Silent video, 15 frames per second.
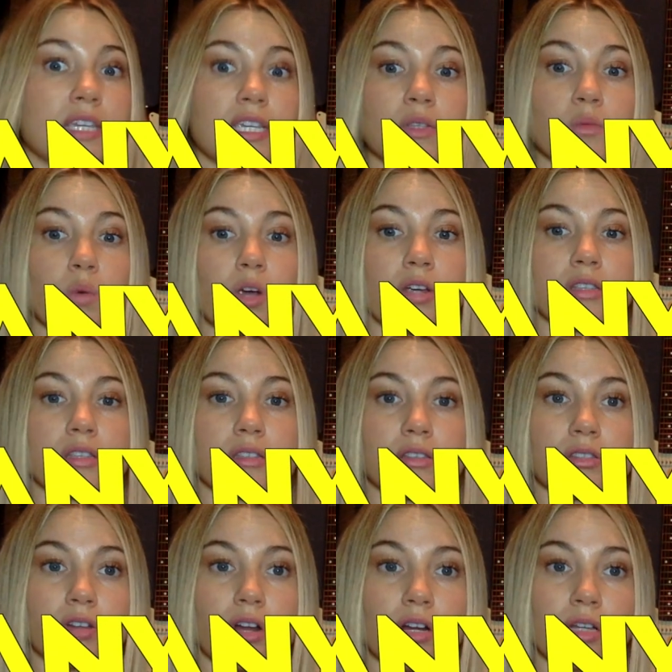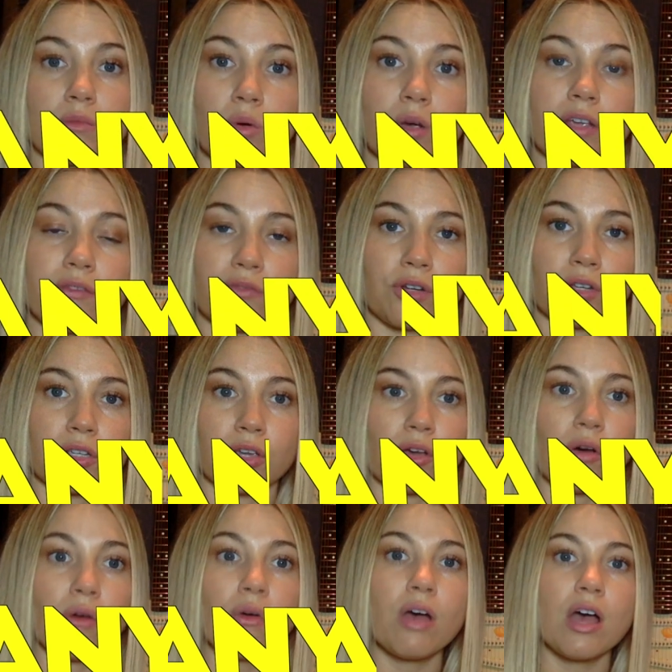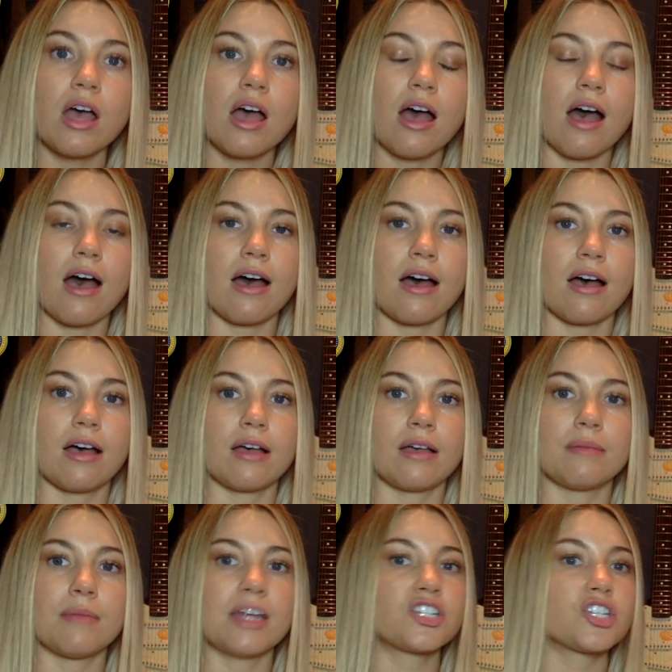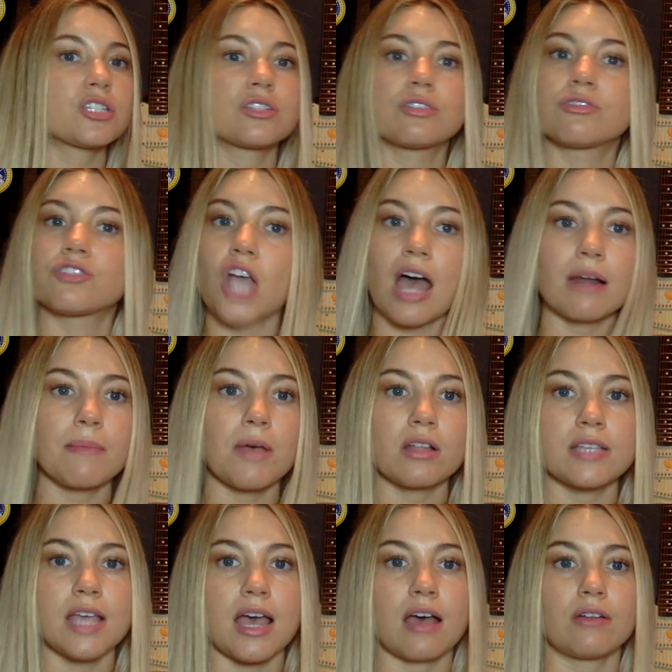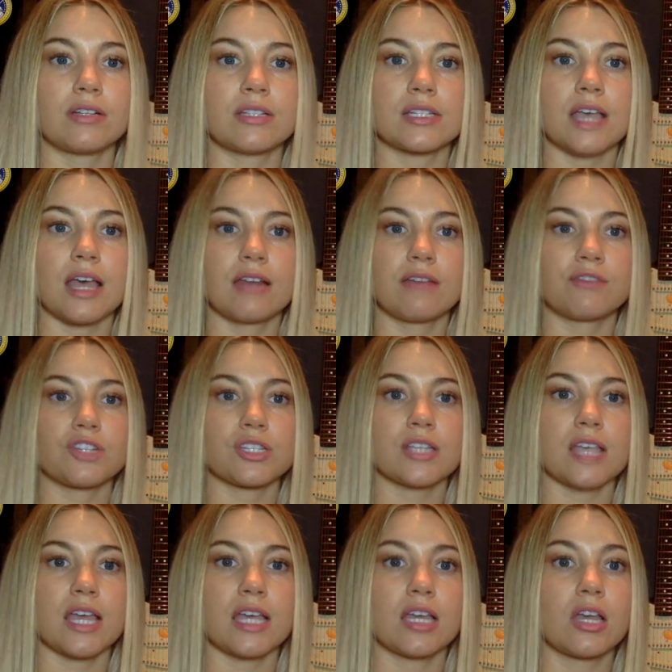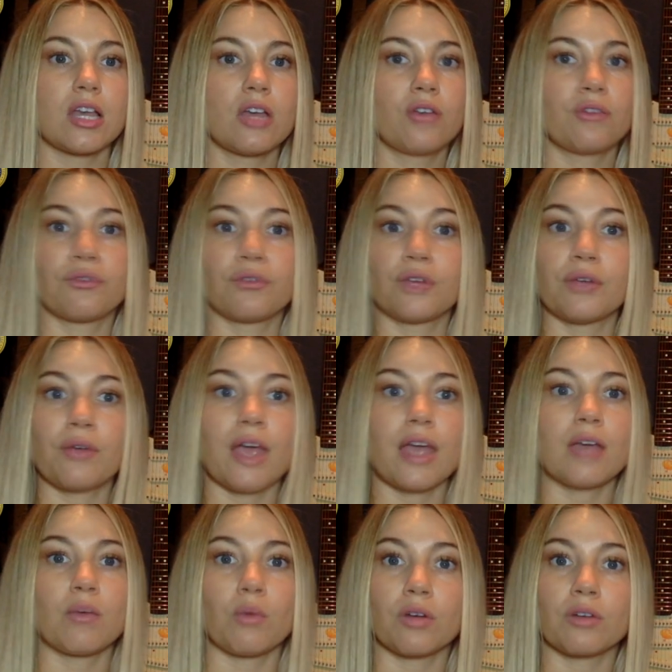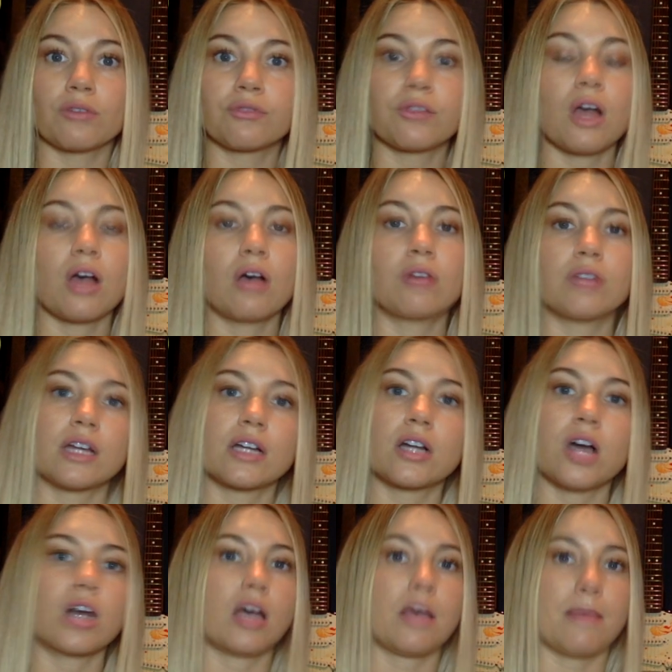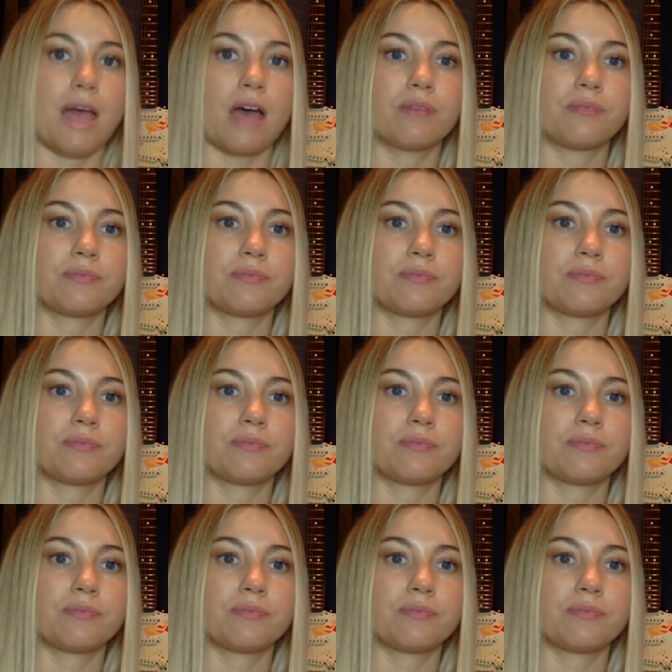these words as a starting point for you um, and just jot them all down. It's kind of just like free write, word flow, let it all come out,